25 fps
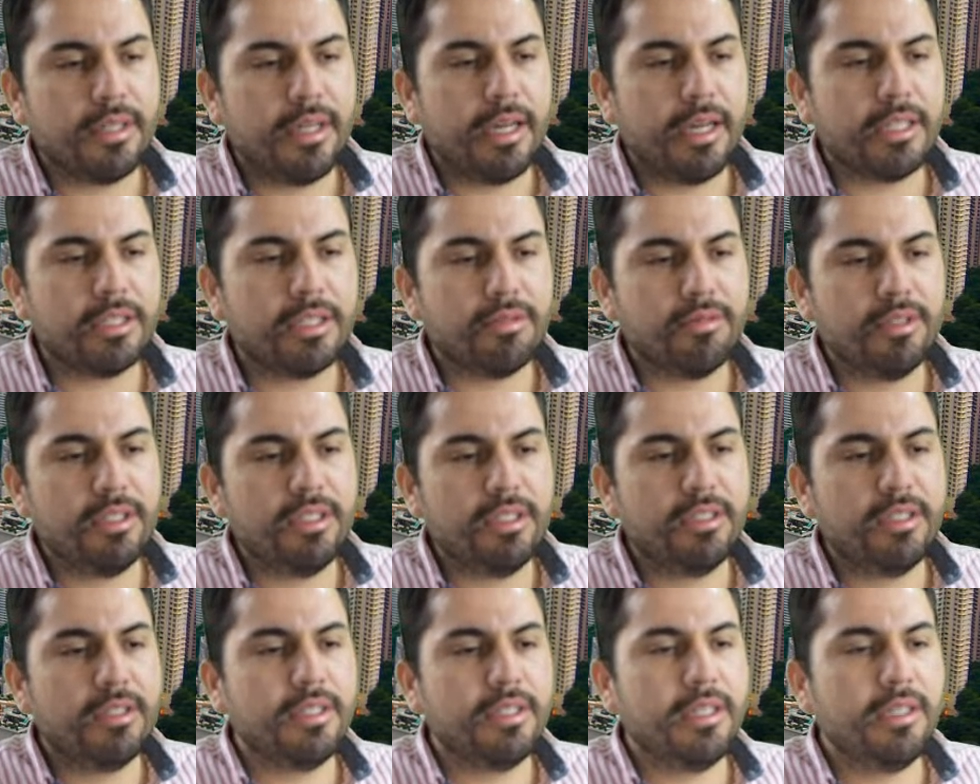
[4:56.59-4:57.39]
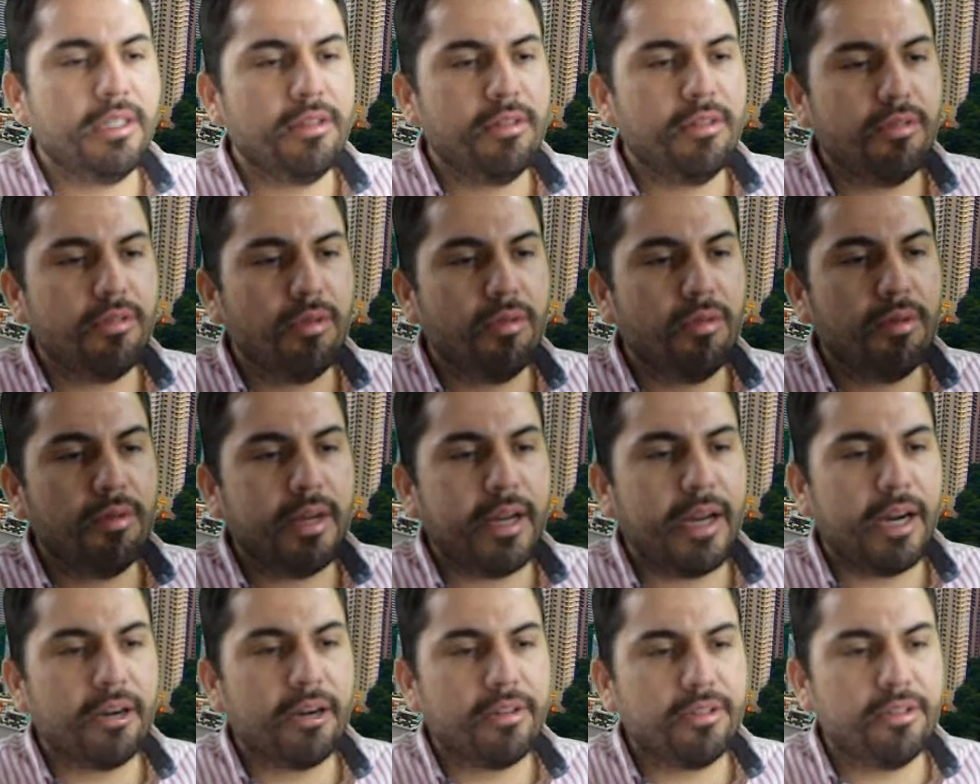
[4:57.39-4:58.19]
as Switch CEO
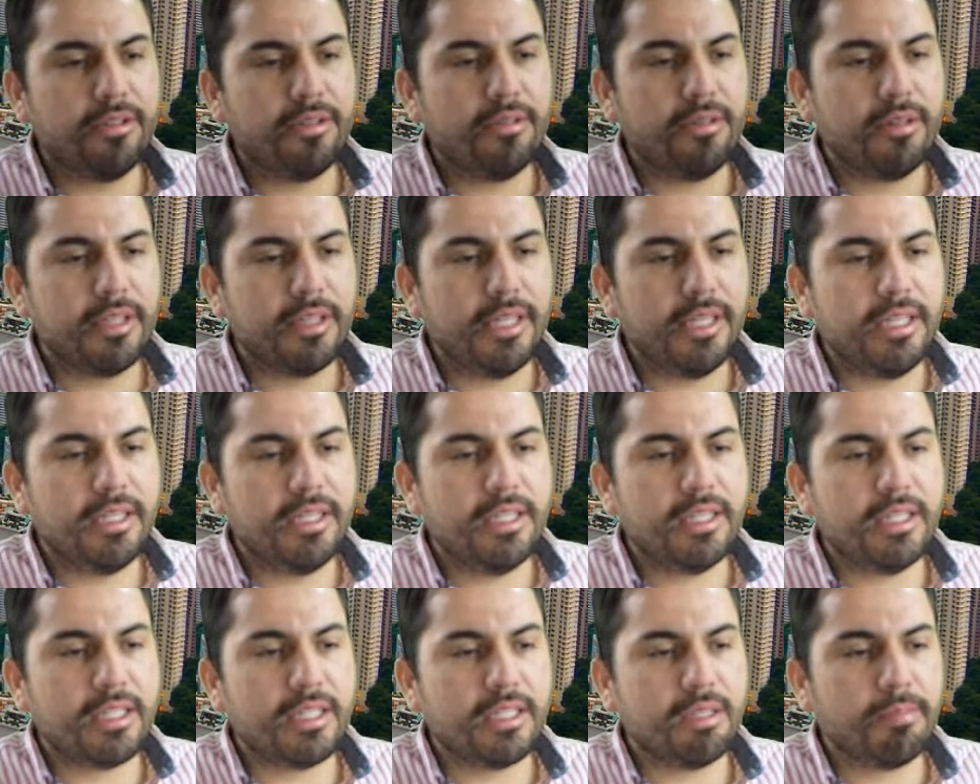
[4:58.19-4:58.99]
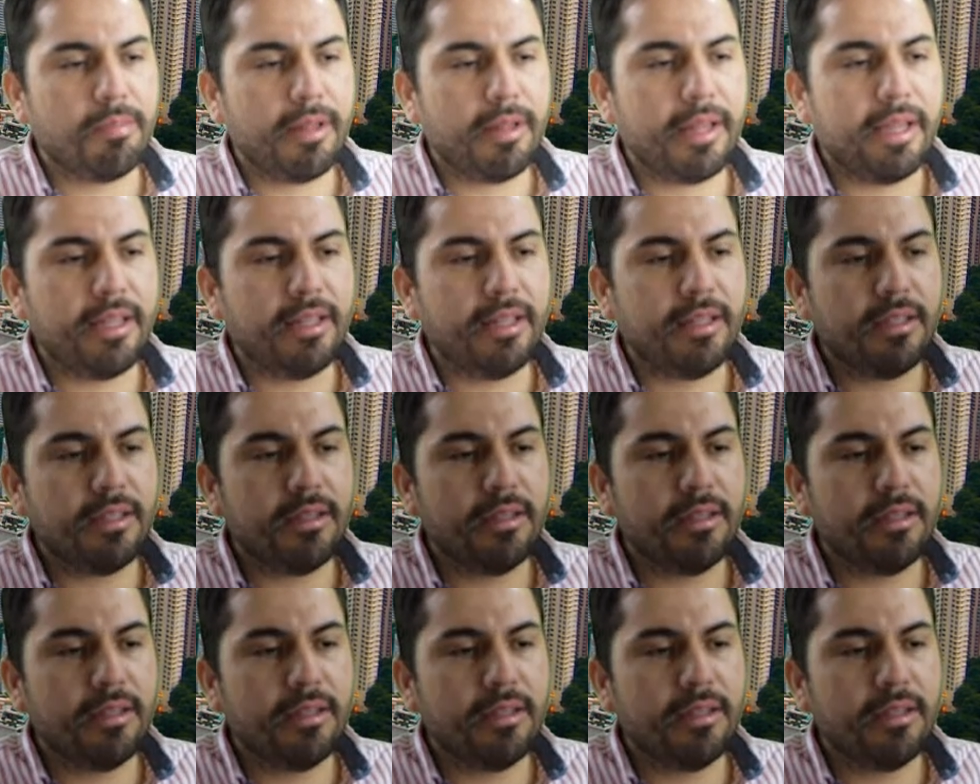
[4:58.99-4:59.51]
Carter Lee explained.